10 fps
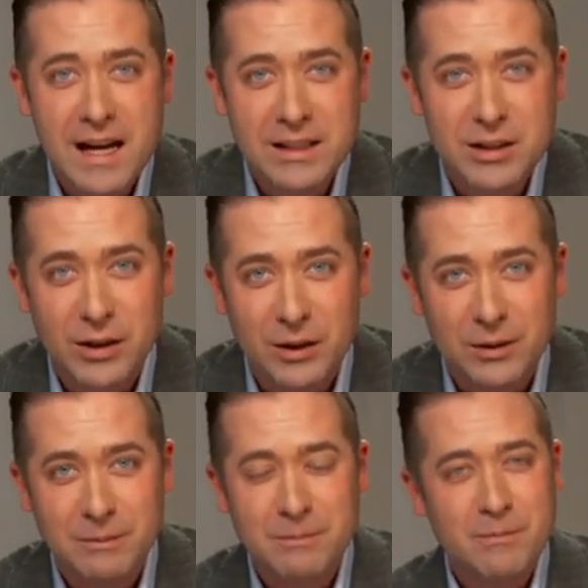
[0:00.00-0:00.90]
next
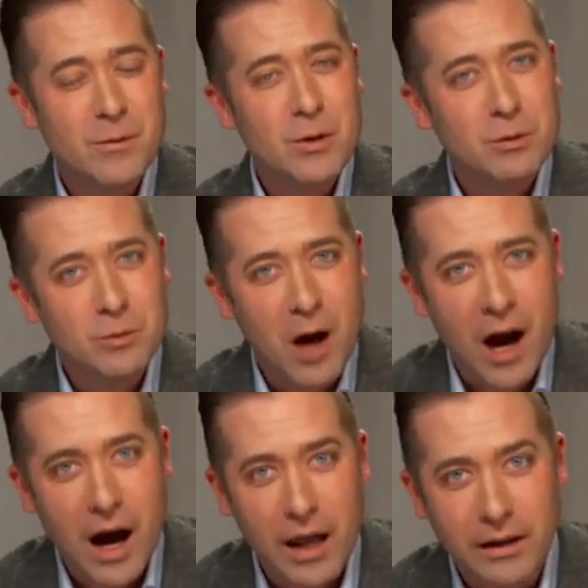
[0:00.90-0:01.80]
year.
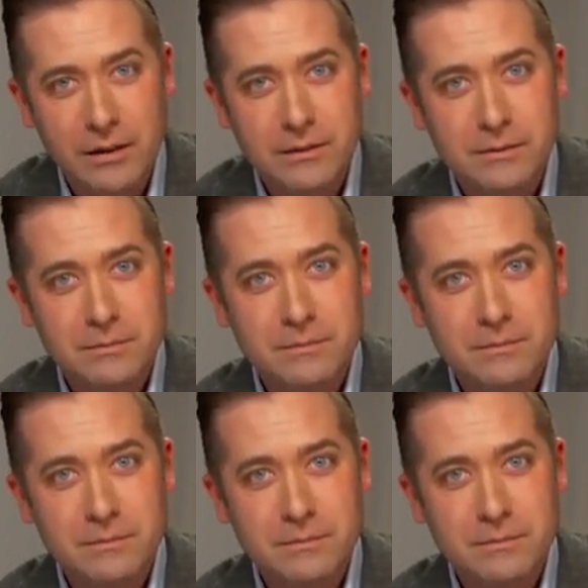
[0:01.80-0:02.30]
Ron,